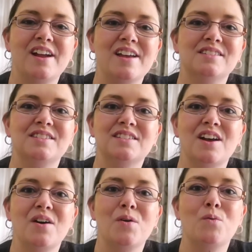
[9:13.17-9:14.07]
And
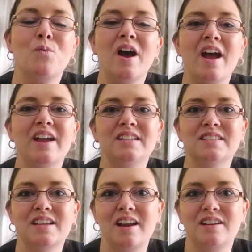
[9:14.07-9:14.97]
so what I
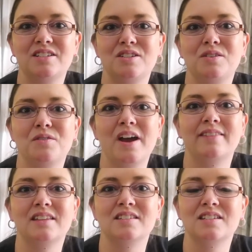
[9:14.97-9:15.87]
decided to do
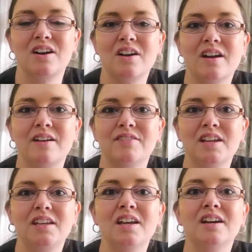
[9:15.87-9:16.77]
at the start of the
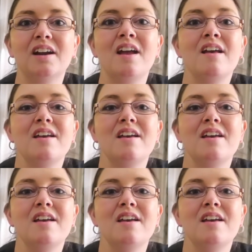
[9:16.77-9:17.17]
year